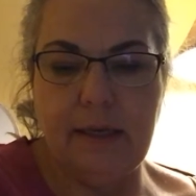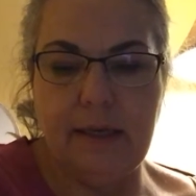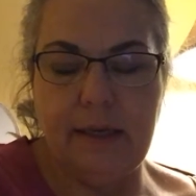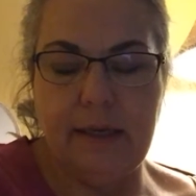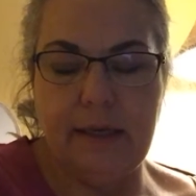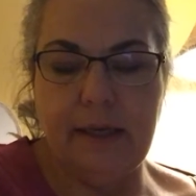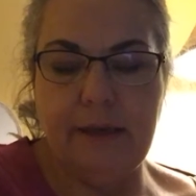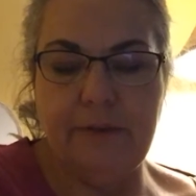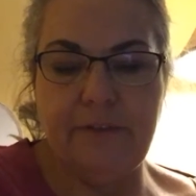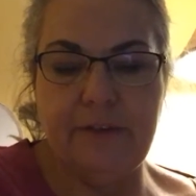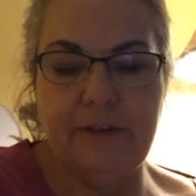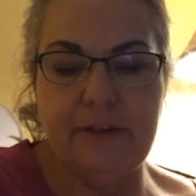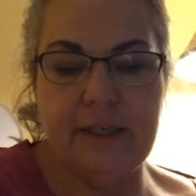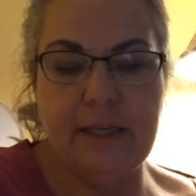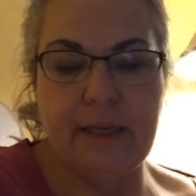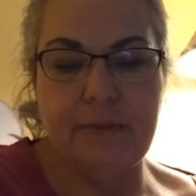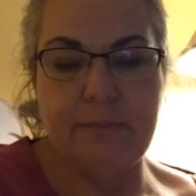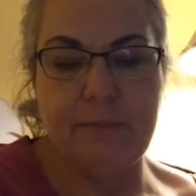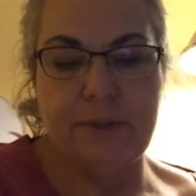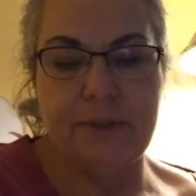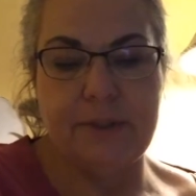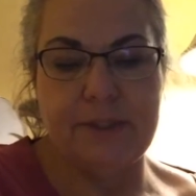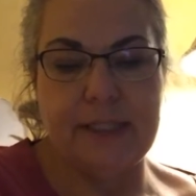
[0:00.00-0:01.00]
if a
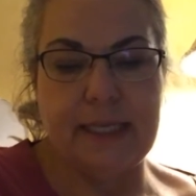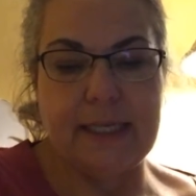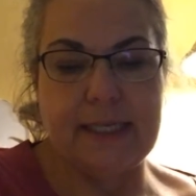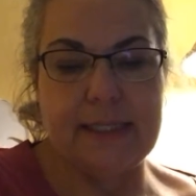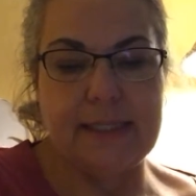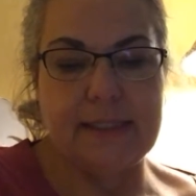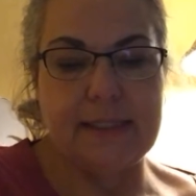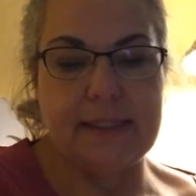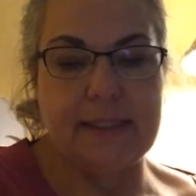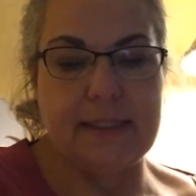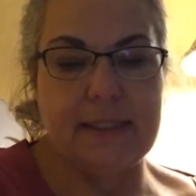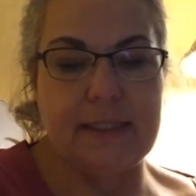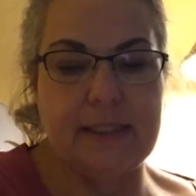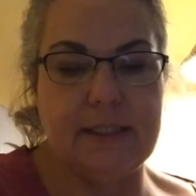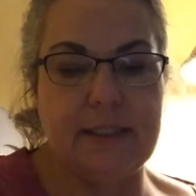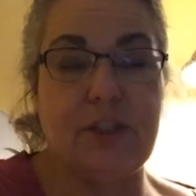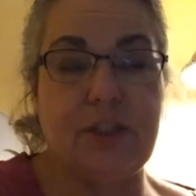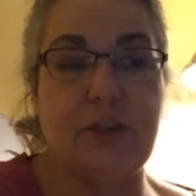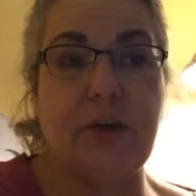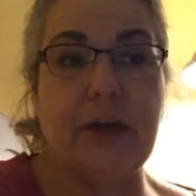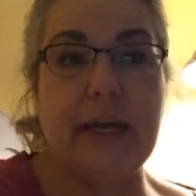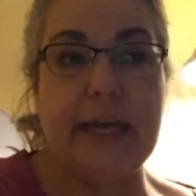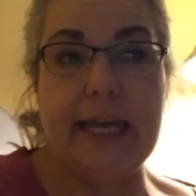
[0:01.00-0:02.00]
number says to
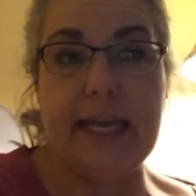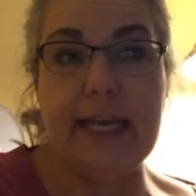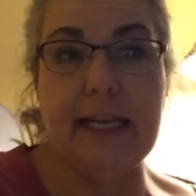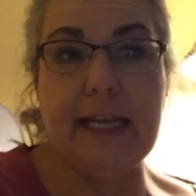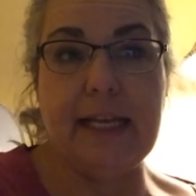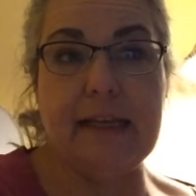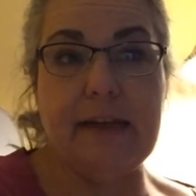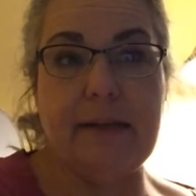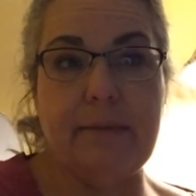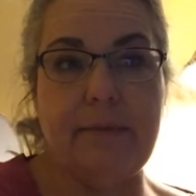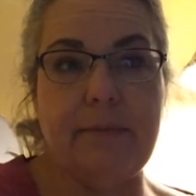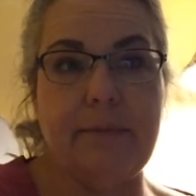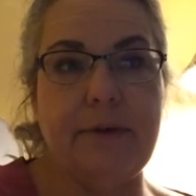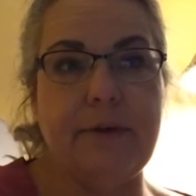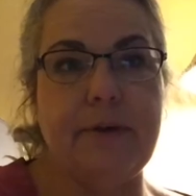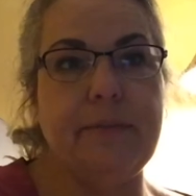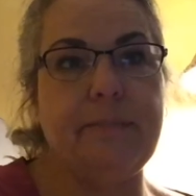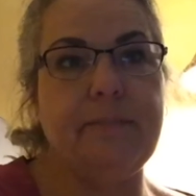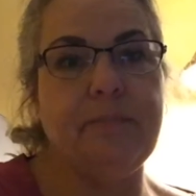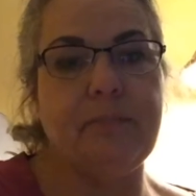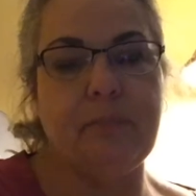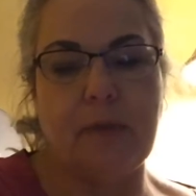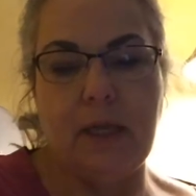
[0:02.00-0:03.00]
hit a number
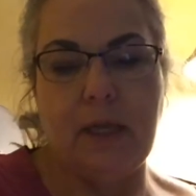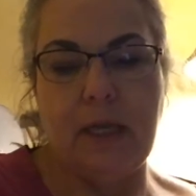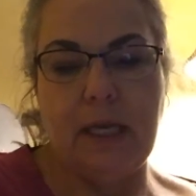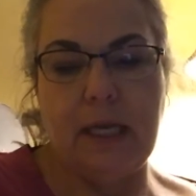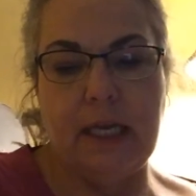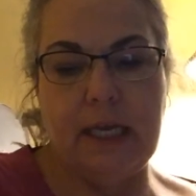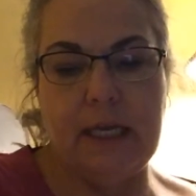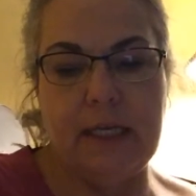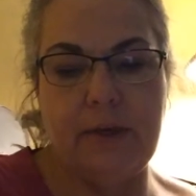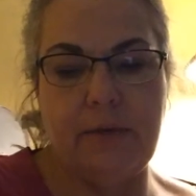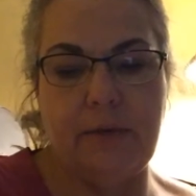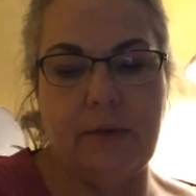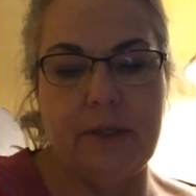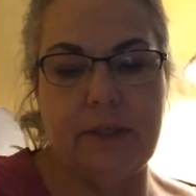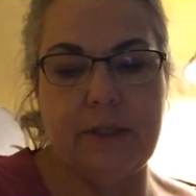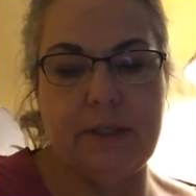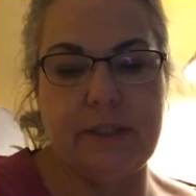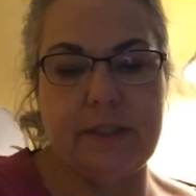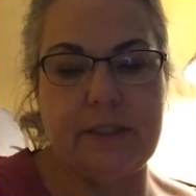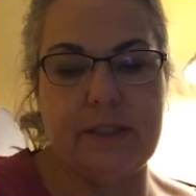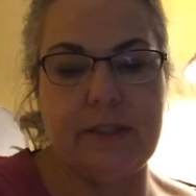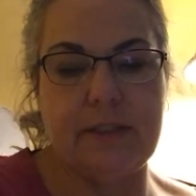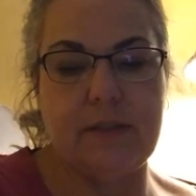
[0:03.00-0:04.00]
in order
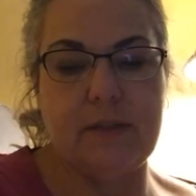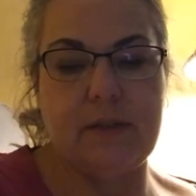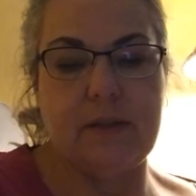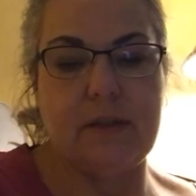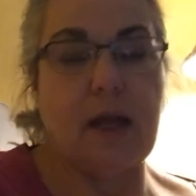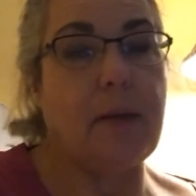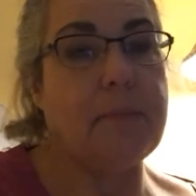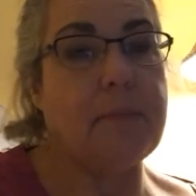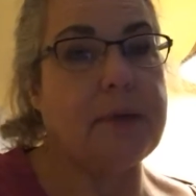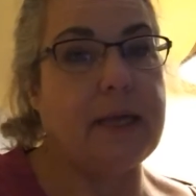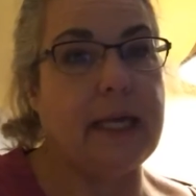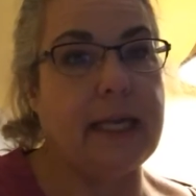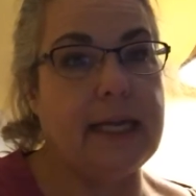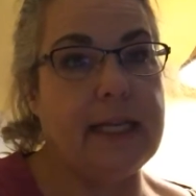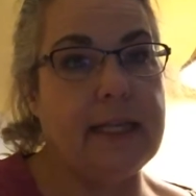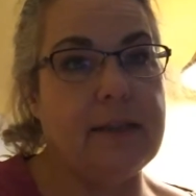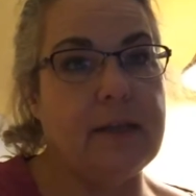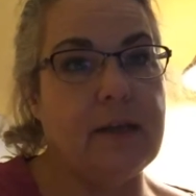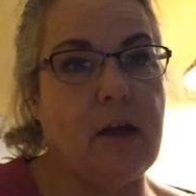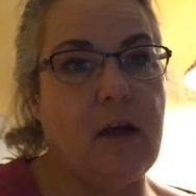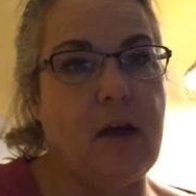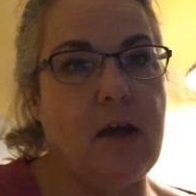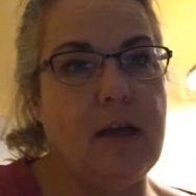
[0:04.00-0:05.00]
to stop getting the
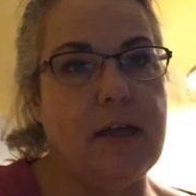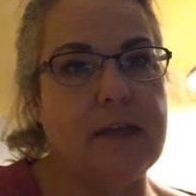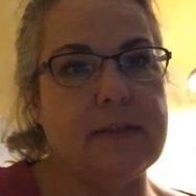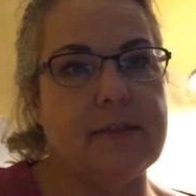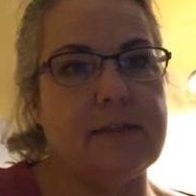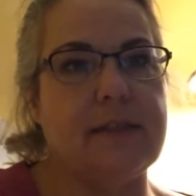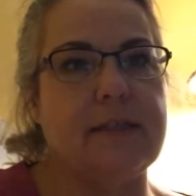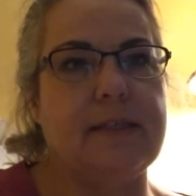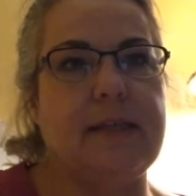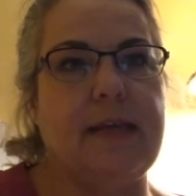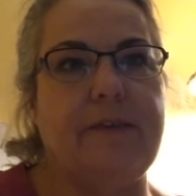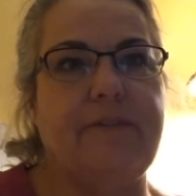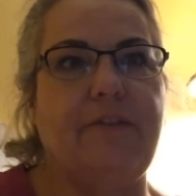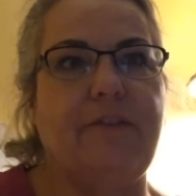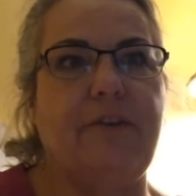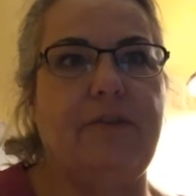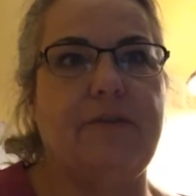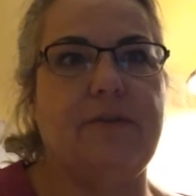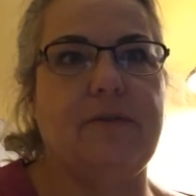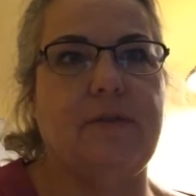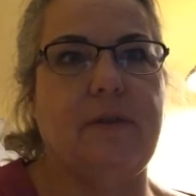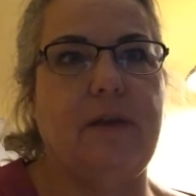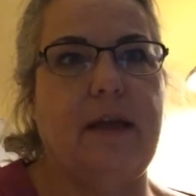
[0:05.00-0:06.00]
calls, and
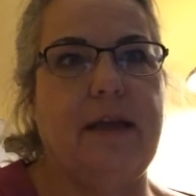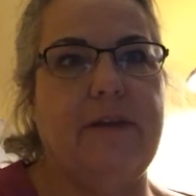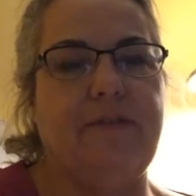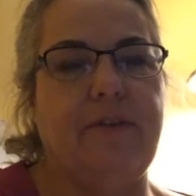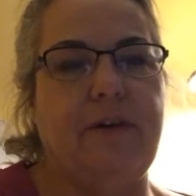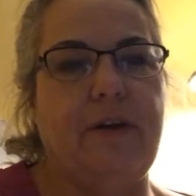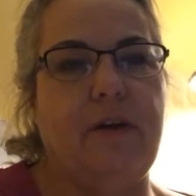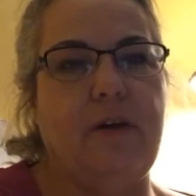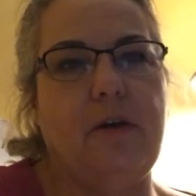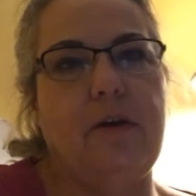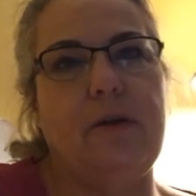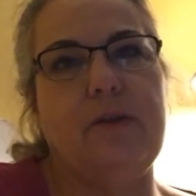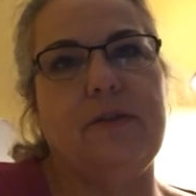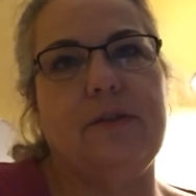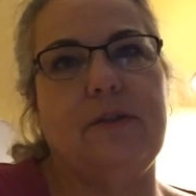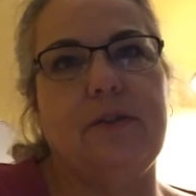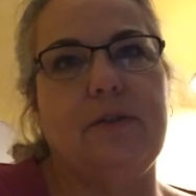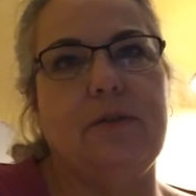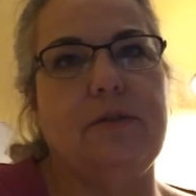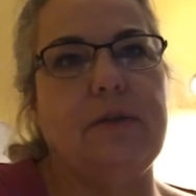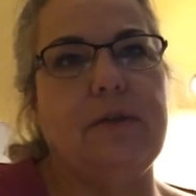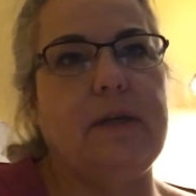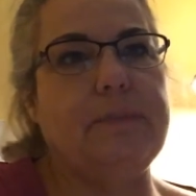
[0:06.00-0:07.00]

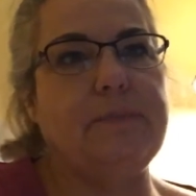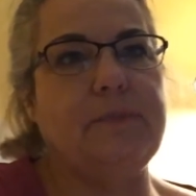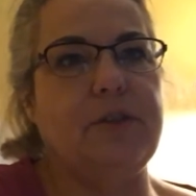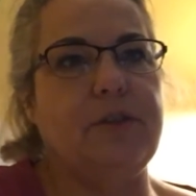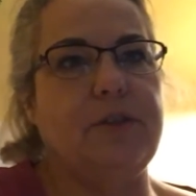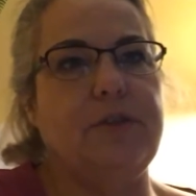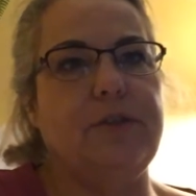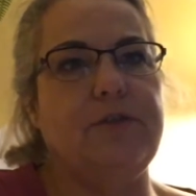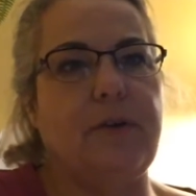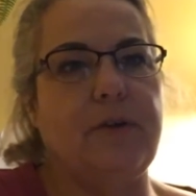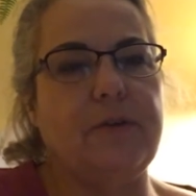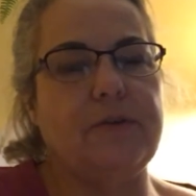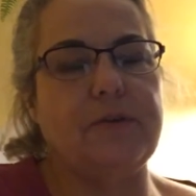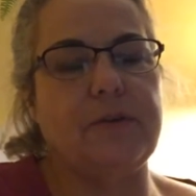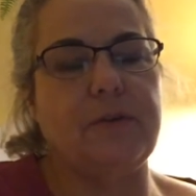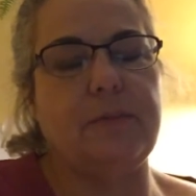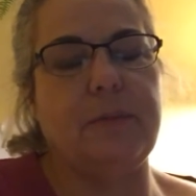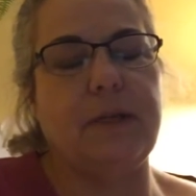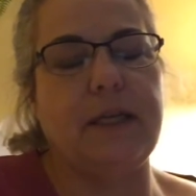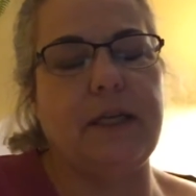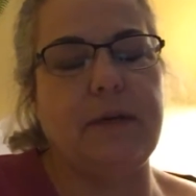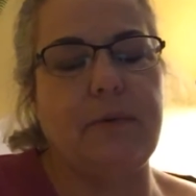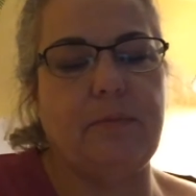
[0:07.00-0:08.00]
I'm sure you've also been a